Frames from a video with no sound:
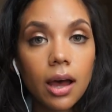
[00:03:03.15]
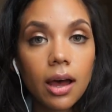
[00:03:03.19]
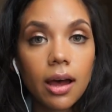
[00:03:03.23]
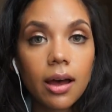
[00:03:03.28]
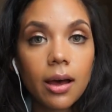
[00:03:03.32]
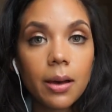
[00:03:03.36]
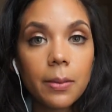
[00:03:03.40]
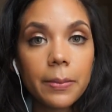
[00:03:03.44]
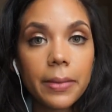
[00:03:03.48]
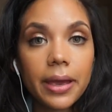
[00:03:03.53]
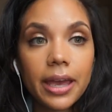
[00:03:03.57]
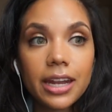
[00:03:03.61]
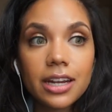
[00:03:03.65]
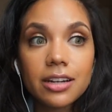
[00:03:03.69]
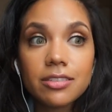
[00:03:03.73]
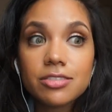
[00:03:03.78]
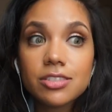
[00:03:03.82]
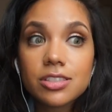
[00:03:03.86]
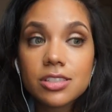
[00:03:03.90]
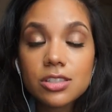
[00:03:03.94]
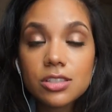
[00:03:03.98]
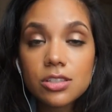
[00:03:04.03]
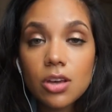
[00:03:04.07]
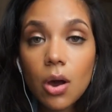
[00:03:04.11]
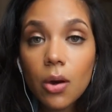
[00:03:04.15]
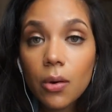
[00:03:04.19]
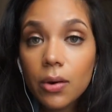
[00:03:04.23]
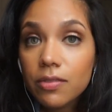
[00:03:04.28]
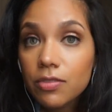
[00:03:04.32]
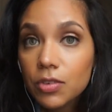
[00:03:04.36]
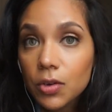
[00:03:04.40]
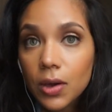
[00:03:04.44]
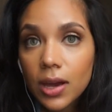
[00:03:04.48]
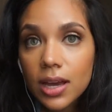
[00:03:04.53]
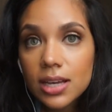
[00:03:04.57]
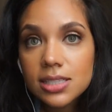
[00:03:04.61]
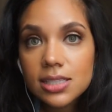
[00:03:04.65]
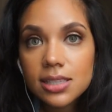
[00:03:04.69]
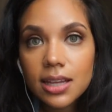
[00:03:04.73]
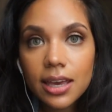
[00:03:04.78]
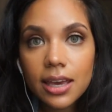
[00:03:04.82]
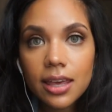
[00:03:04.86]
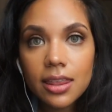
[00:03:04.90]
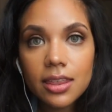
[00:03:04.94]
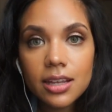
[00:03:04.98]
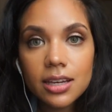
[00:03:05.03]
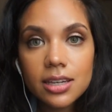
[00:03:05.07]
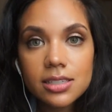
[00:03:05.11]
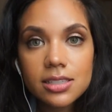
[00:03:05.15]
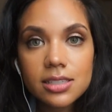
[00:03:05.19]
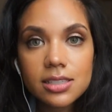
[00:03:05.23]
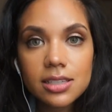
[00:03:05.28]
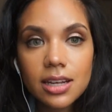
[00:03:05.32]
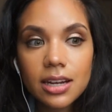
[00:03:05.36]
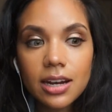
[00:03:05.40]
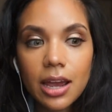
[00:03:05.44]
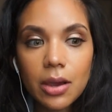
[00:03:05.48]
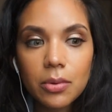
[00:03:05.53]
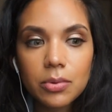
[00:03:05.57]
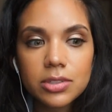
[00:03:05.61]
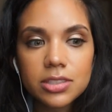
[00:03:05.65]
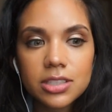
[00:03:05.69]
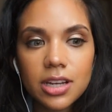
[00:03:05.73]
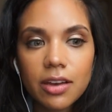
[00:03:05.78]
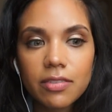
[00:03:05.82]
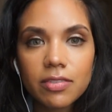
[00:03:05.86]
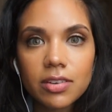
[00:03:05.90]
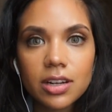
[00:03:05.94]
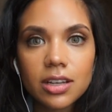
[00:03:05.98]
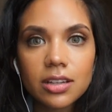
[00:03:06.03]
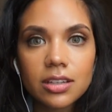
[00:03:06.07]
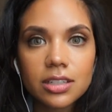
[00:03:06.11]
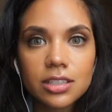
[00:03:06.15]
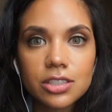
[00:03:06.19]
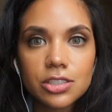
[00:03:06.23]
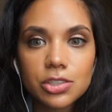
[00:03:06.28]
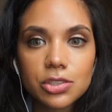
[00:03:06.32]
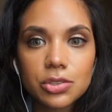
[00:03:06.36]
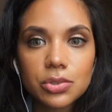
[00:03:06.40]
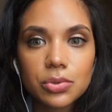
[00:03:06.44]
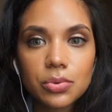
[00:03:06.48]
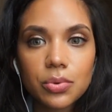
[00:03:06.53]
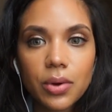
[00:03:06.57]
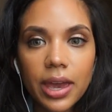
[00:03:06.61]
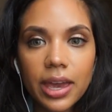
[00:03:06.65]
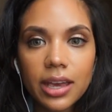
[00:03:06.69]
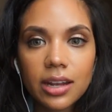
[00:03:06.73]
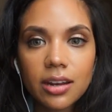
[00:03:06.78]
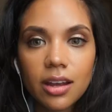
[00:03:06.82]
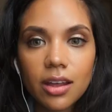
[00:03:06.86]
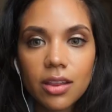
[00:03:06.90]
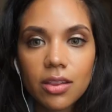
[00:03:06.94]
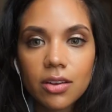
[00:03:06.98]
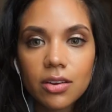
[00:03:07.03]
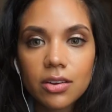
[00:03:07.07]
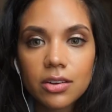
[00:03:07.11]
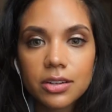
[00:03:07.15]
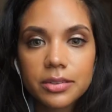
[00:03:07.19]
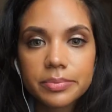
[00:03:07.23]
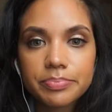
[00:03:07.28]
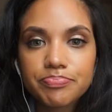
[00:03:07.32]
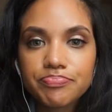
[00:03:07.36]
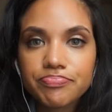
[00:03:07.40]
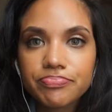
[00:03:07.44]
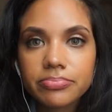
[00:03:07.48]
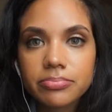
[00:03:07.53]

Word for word: Um, and if so, if you guys like this, then I will definitely do another